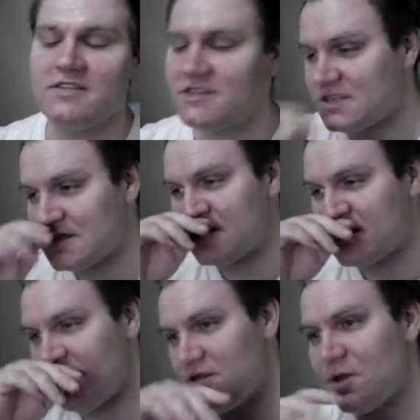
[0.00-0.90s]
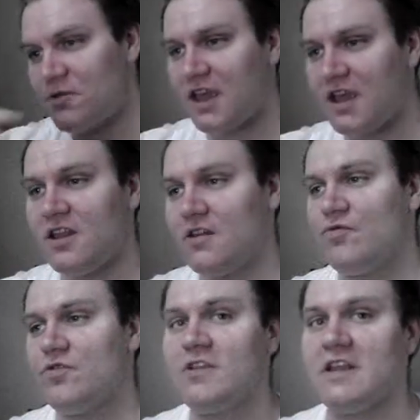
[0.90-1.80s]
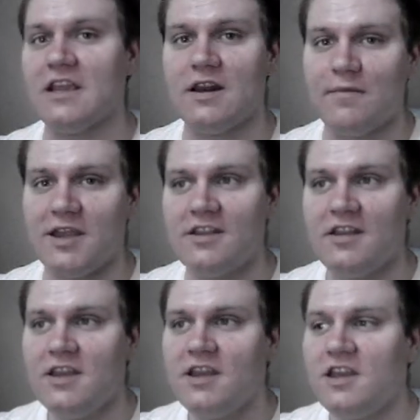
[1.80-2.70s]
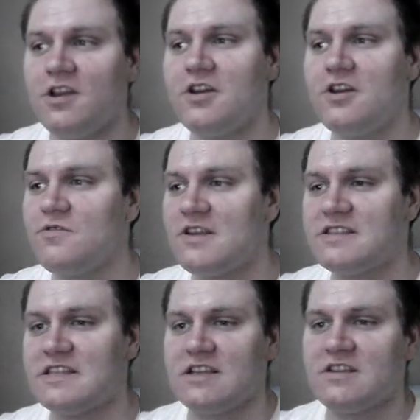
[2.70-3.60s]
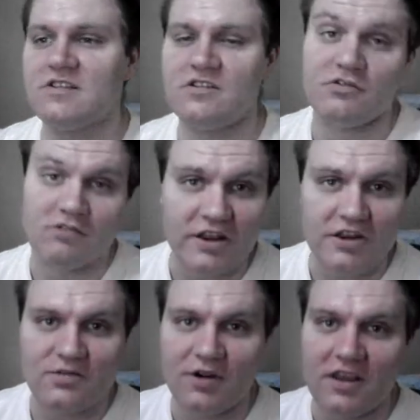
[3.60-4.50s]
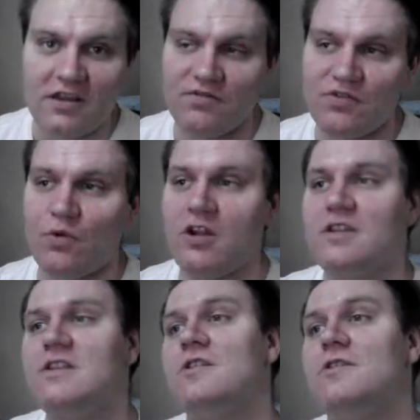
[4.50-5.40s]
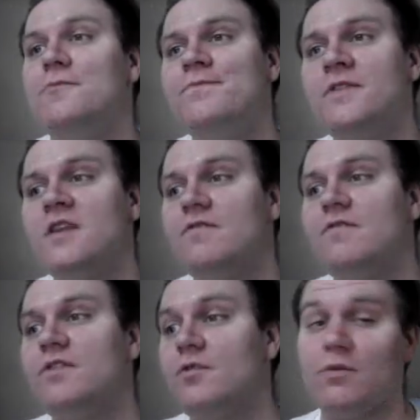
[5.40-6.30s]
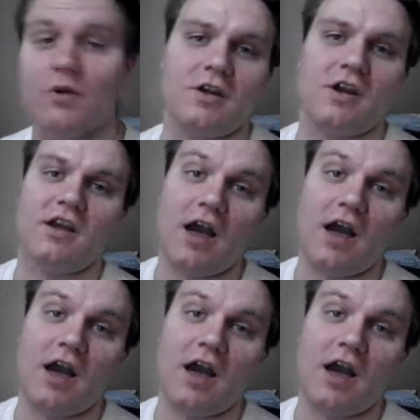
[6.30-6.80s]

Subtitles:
It's just all about getting in a routine. I mean. You could do these things on your lunch break if you wanted to, if you were working.